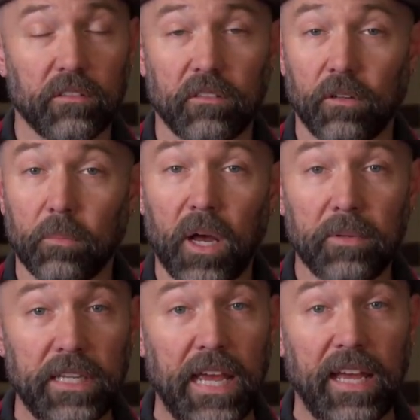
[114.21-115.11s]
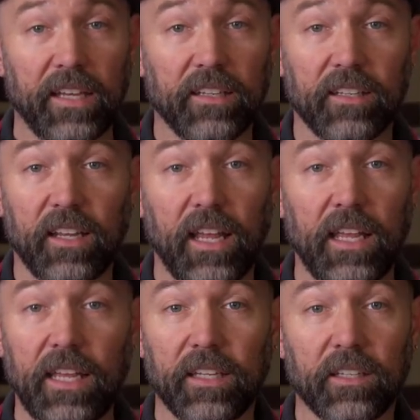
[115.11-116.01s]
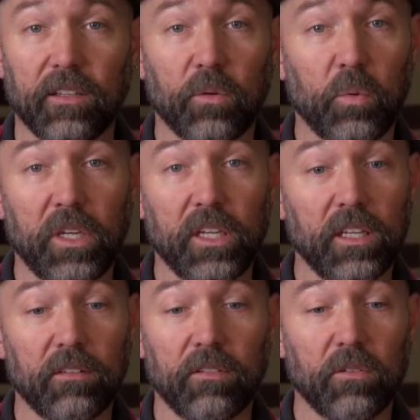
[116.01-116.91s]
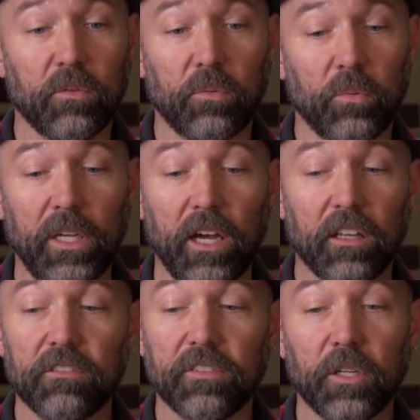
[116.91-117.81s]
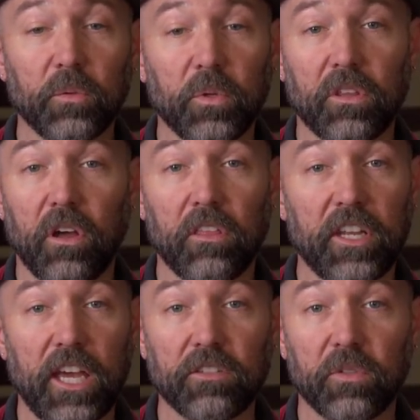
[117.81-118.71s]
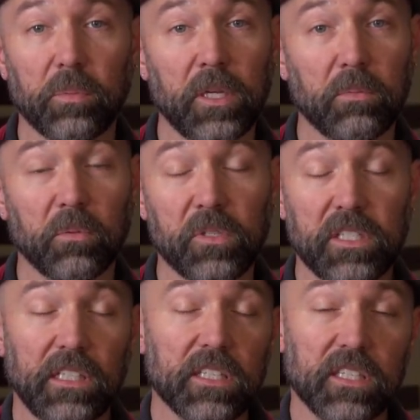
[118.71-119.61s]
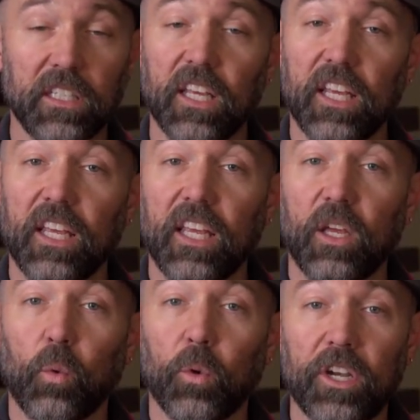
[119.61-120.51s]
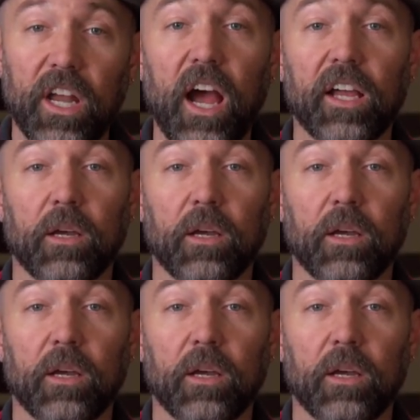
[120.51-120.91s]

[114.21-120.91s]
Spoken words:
her mom and dad, and we got on the phone with all the Nashville people, and we said, listen, we're not